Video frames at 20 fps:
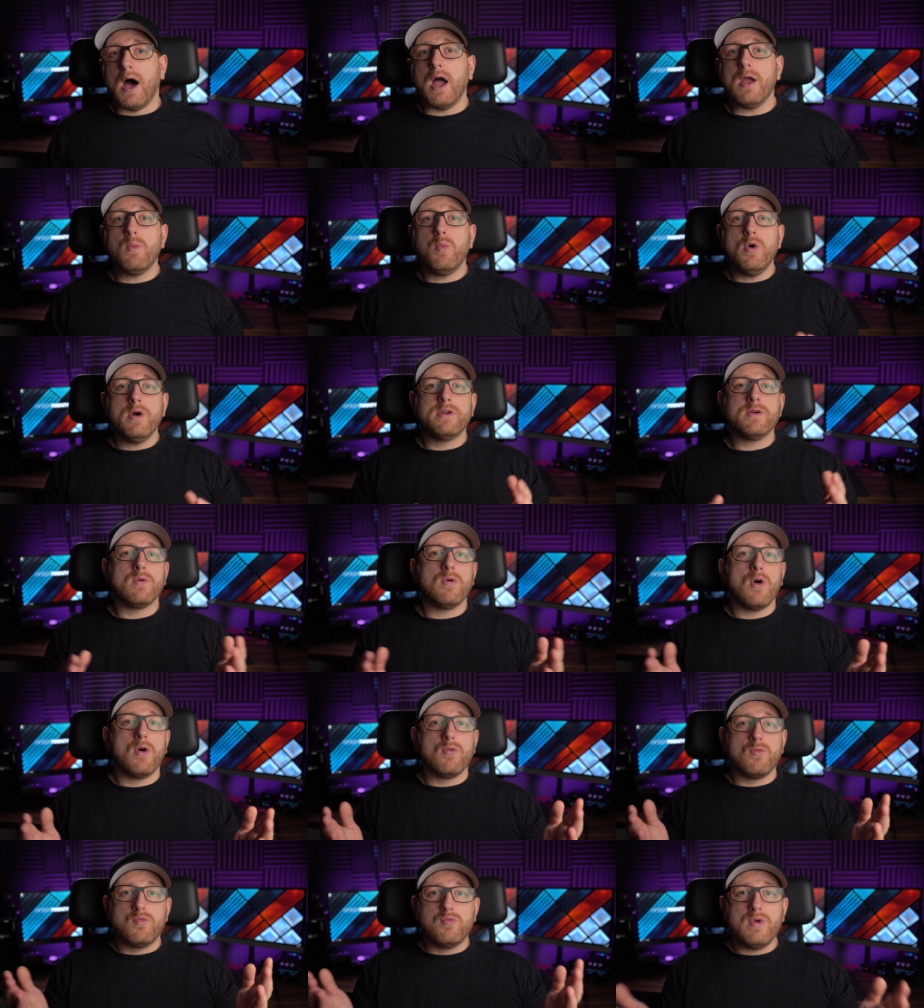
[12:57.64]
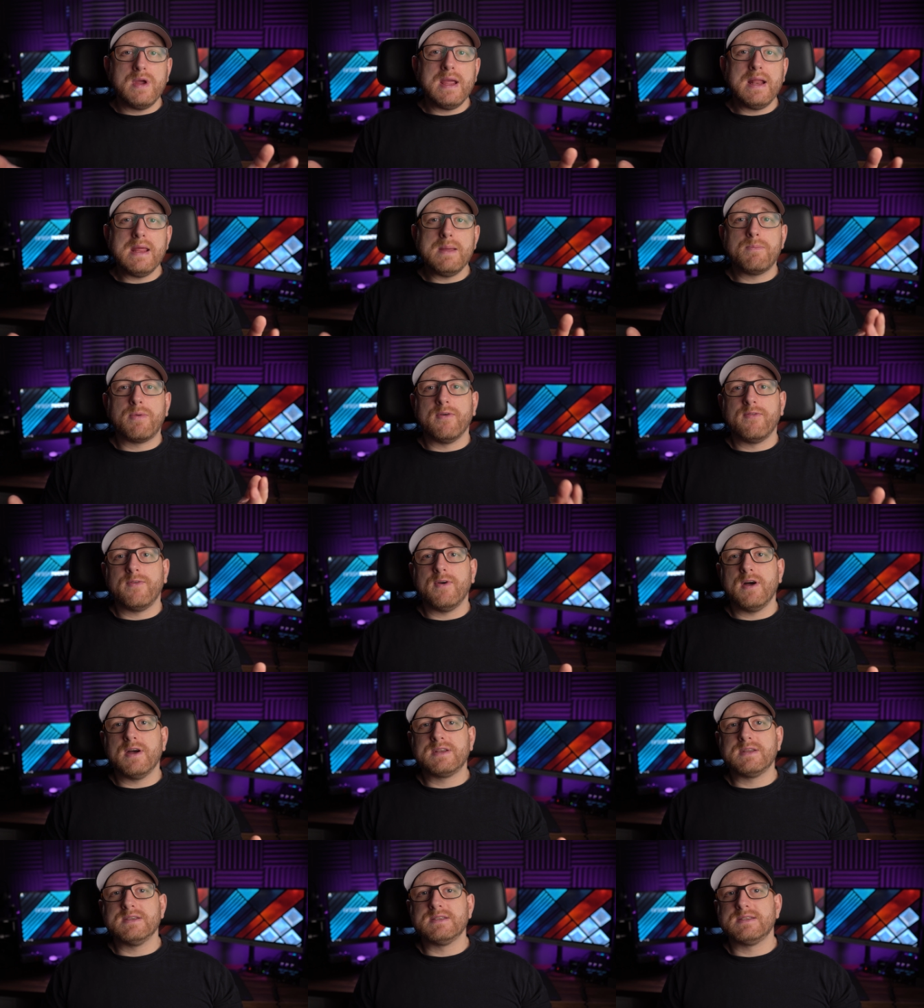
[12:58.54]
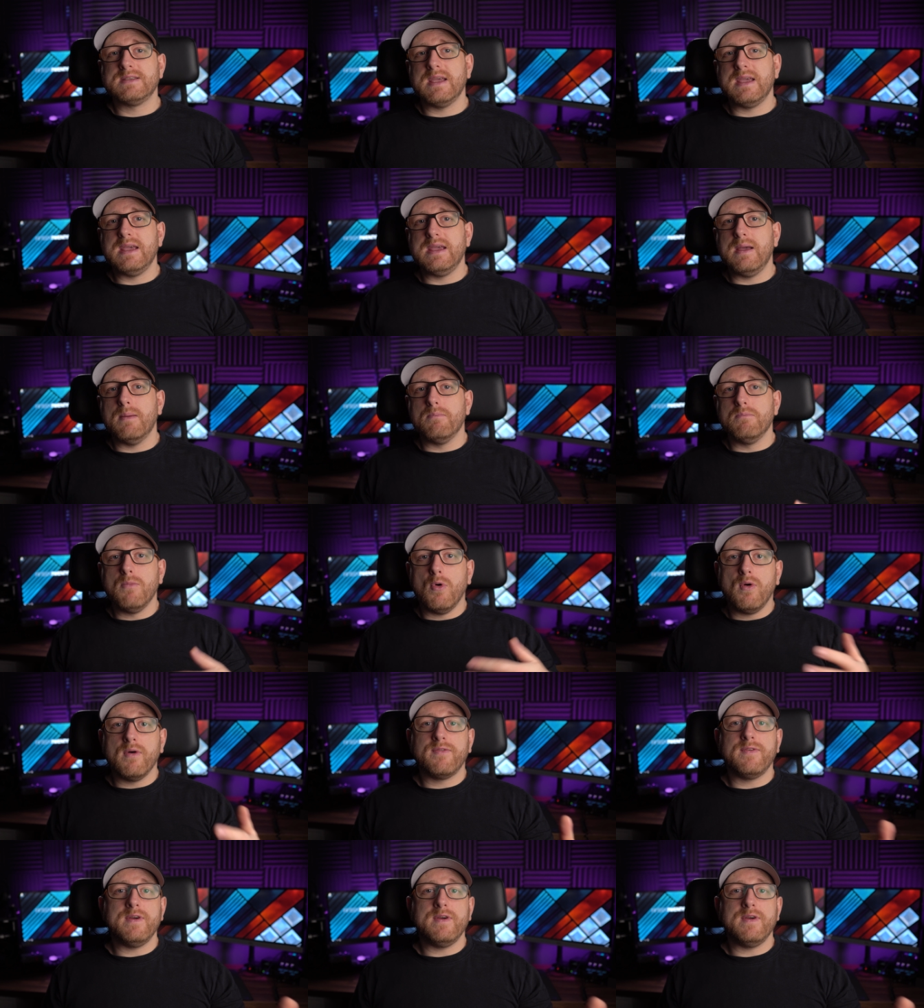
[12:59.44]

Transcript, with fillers: I would really prefer to see more